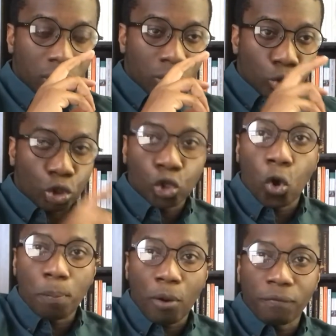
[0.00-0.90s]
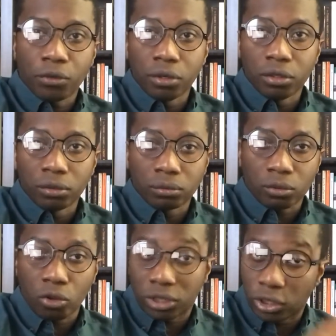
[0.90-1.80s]
the scope of the
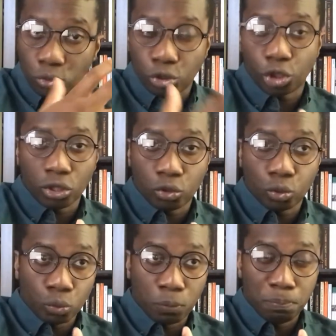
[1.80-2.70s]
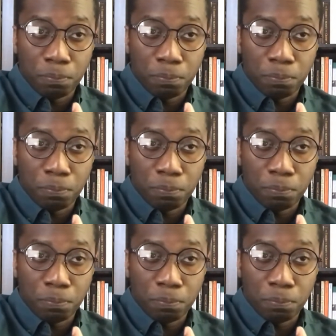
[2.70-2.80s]
Constitution to